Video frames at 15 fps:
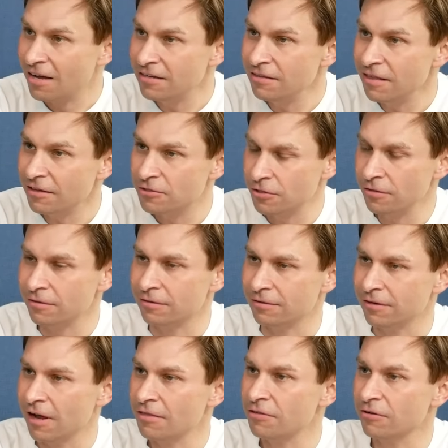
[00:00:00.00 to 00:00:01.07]
I did that too.
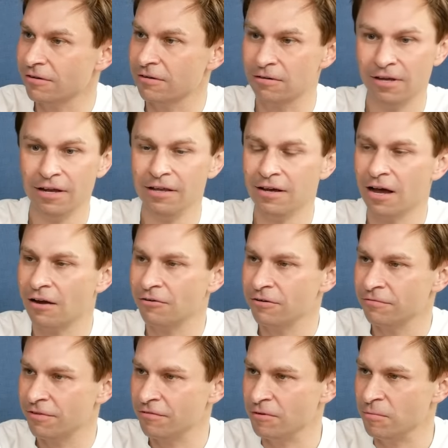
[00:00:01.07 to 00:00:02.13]
Really? I thought, getting
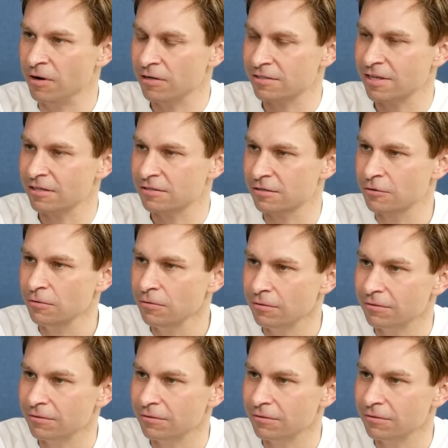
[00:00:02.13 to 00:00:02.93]
$150, that's cool.